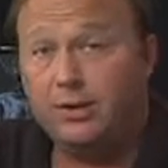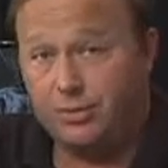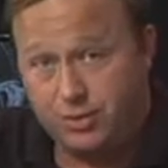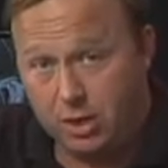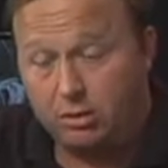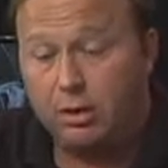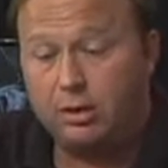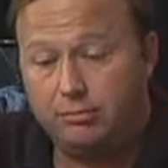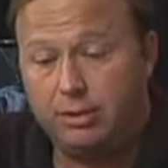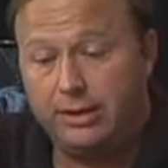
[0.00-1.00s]
It's a
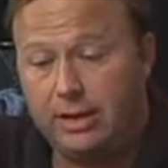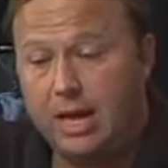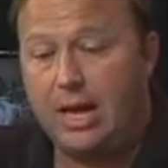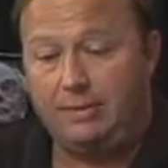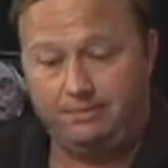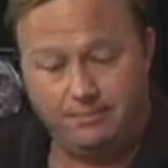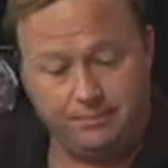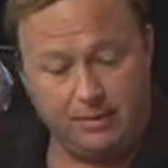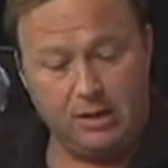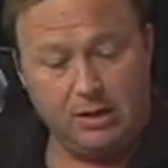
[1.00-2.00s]
total and complete lie.
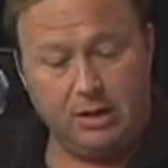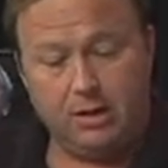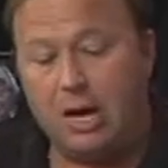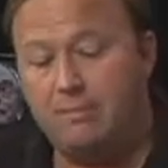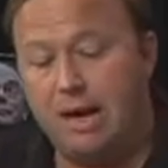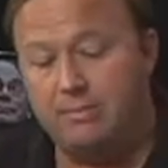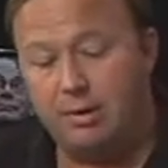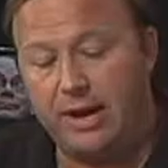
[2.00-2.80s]
Combat